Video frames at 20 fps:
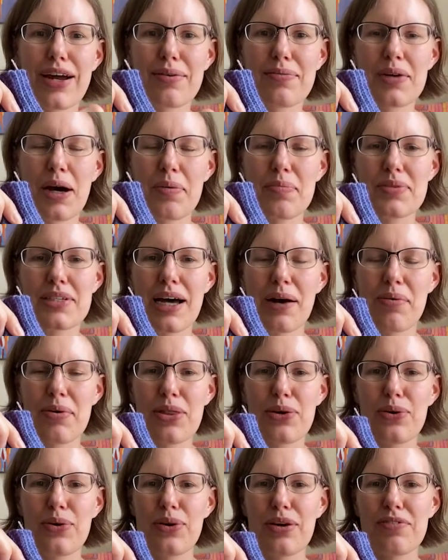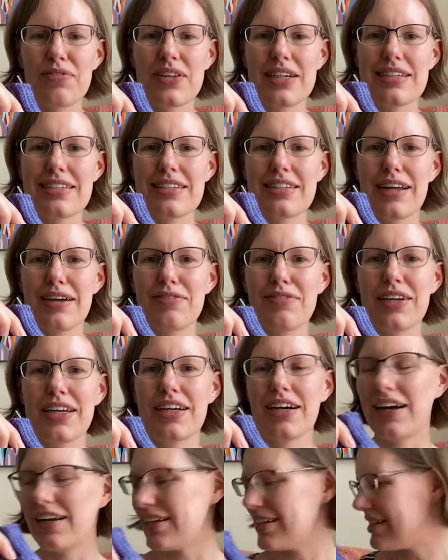comes out with all of these lovely
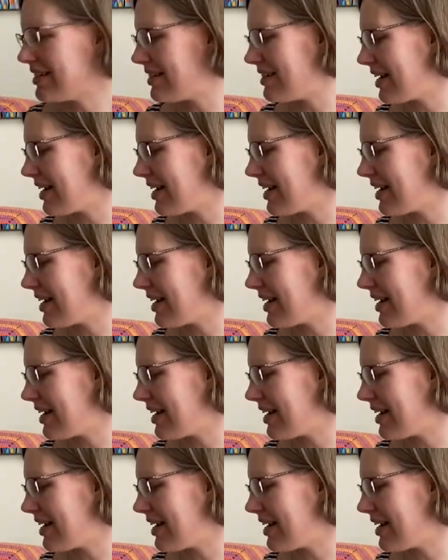colours.